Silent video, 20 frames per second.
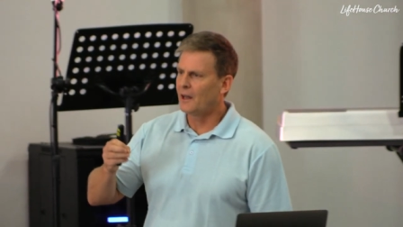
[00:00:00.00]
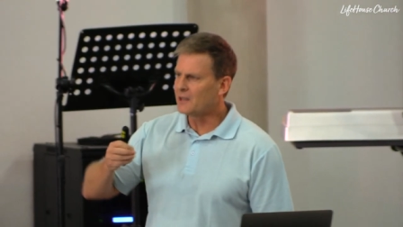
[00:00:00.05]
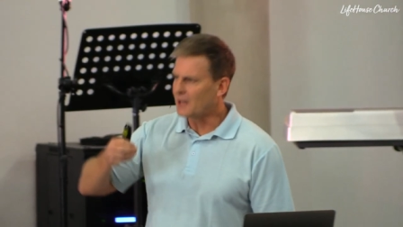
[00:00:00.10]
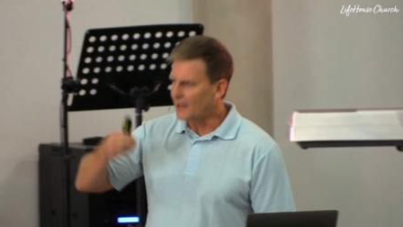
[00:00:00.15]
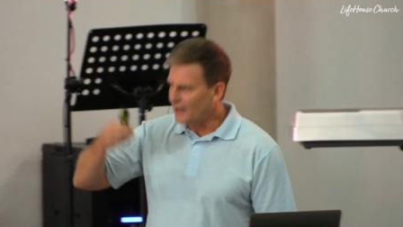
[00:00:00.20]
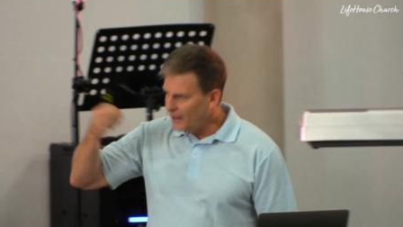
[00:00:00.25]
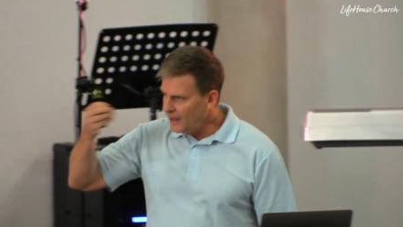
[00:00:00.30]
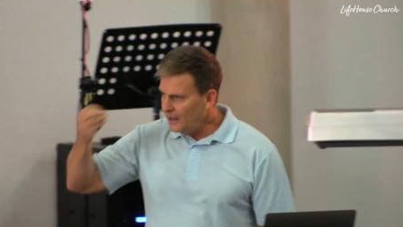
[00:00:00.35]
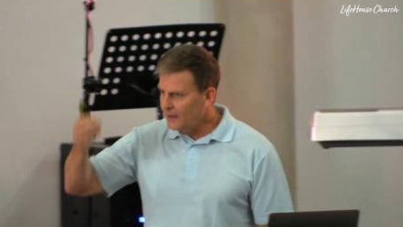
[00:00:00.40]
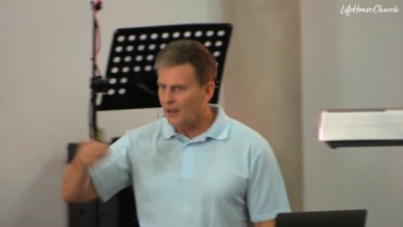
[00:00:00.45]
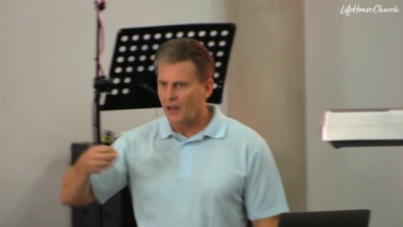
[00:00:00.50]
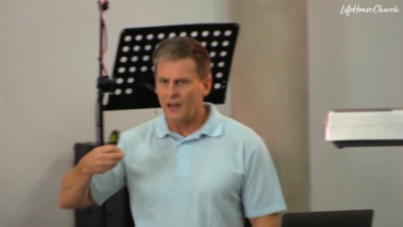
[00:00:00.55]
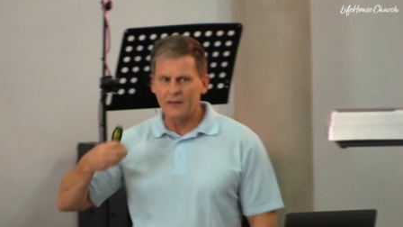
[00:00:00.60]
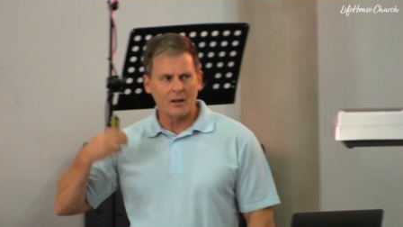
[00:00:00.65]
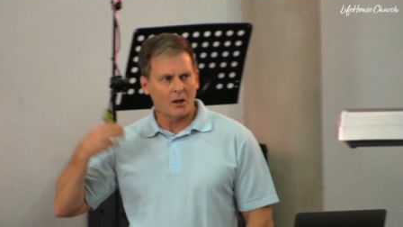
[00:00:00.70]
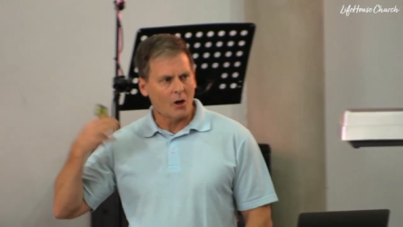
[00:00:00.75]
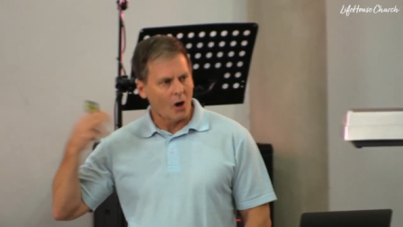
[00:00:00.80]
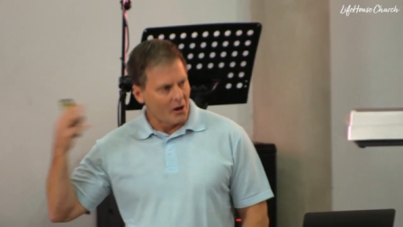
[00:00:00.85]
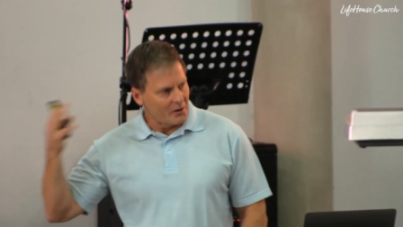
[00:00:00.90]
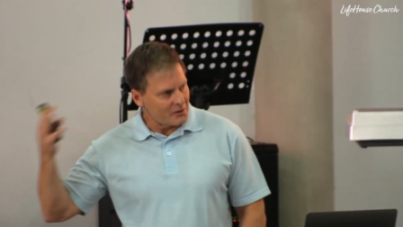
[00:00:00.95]
a leader in the
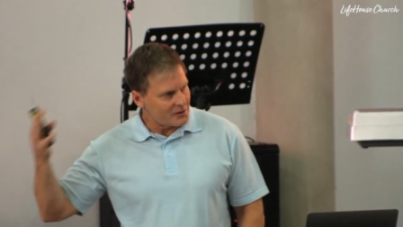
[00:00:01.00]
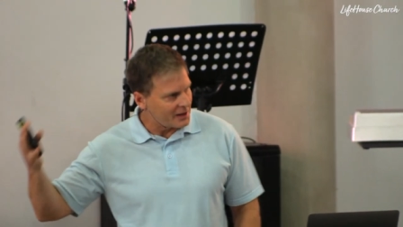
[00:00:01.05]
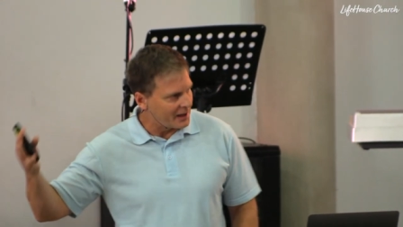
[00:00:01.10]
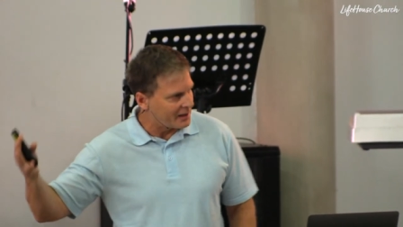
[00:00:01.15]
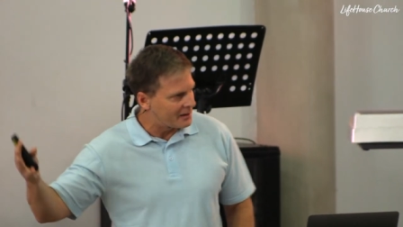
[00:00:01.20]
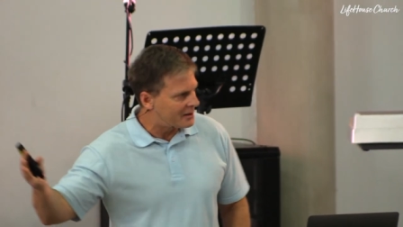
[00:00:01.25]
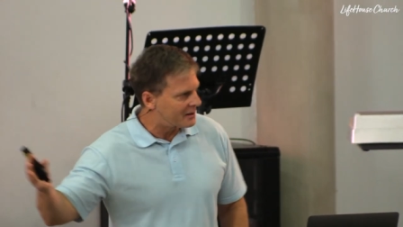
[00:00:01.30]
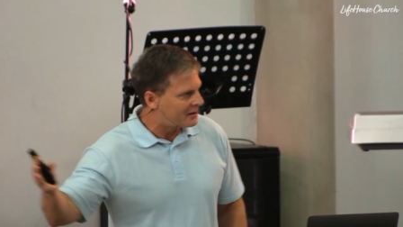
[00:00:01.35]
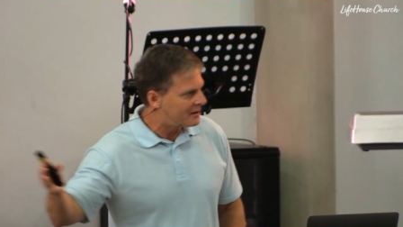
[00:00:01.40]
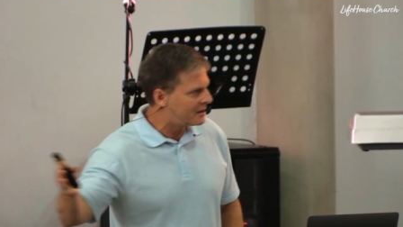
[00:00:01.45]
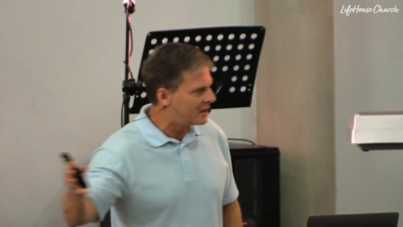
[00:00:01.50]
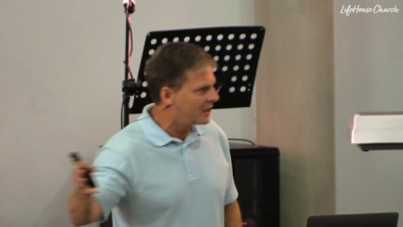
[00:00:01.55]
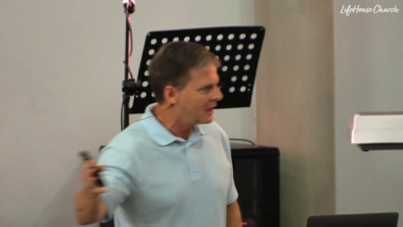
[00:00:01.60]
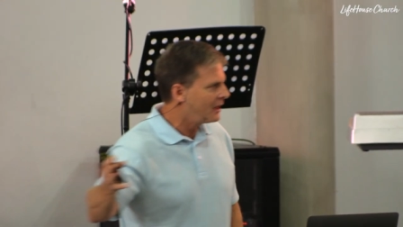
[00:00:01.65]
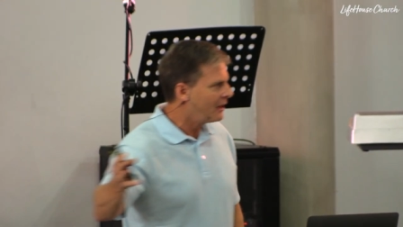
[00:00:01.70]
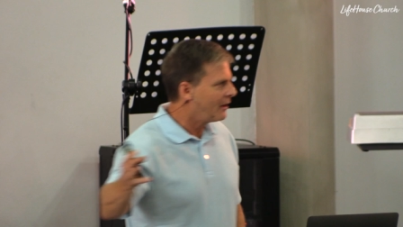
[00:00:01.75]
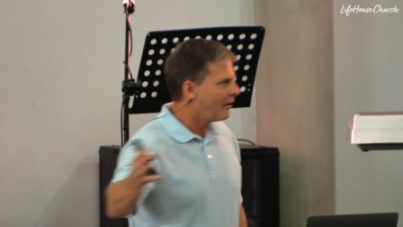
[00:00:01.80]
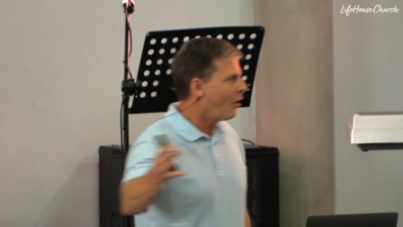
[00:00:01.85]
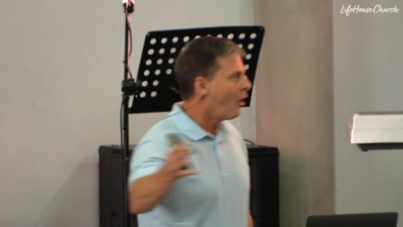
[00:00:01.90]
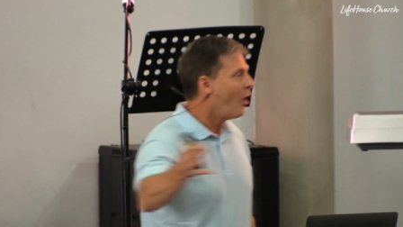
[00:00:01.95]
context
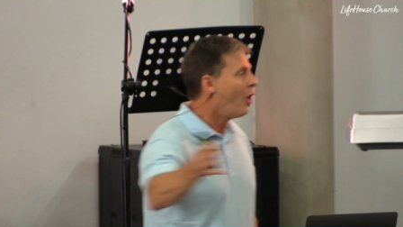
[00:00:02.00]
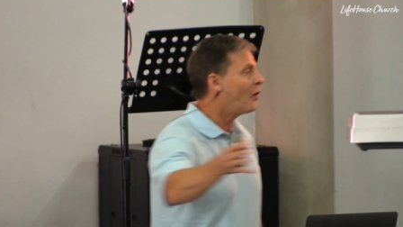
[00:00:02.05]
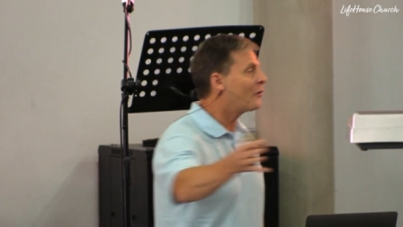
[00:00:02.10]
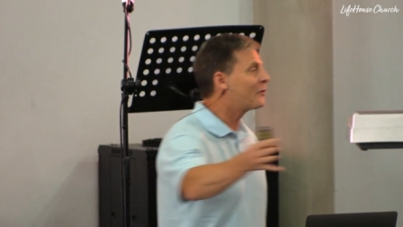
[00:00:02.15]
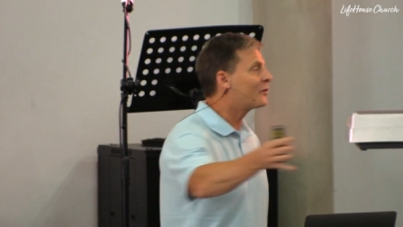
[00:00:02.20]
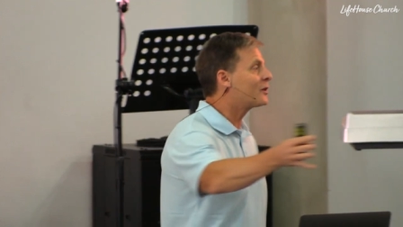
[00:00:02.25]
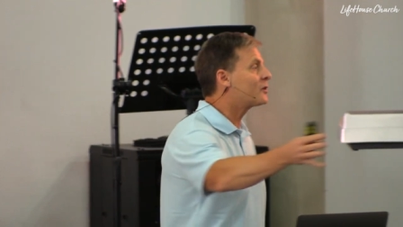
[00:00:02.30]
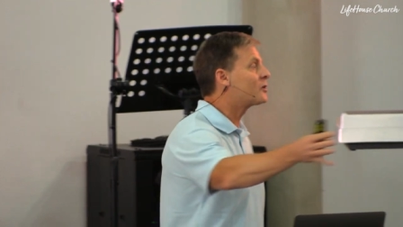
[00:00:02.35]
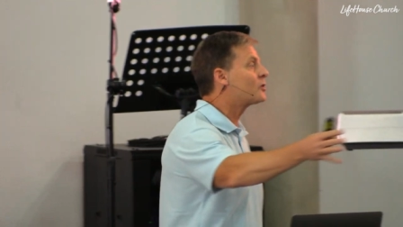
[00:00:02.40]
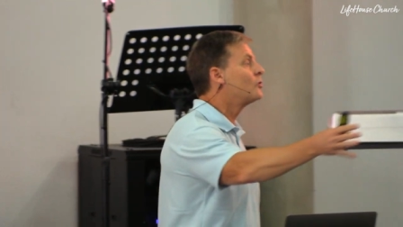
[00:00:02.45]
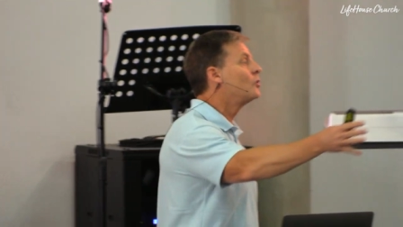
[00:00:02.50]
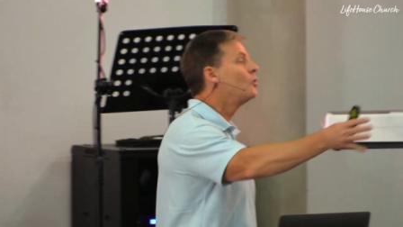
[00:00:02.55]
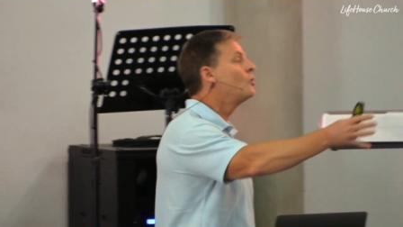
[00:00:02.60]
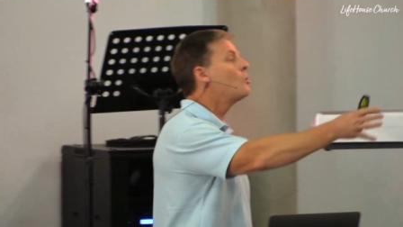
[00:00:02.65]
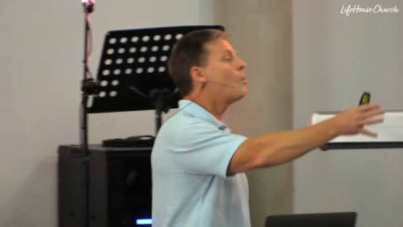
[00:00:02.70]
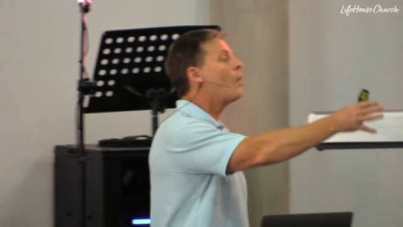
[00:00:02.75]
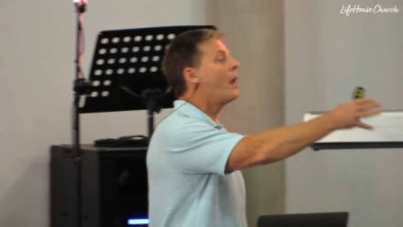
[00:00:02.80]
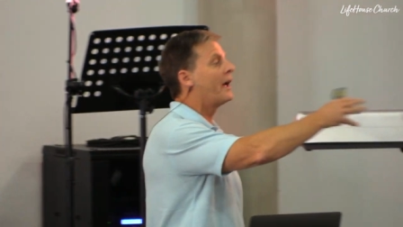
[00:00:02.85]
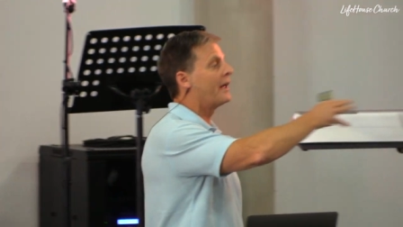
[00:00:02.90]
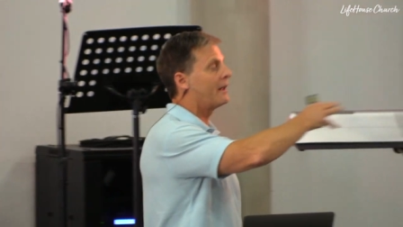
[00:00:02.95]
of this new
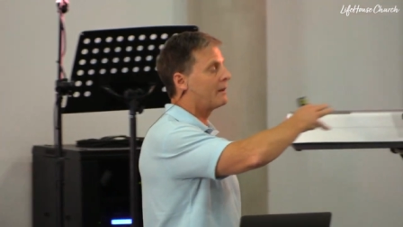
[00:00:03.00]
way.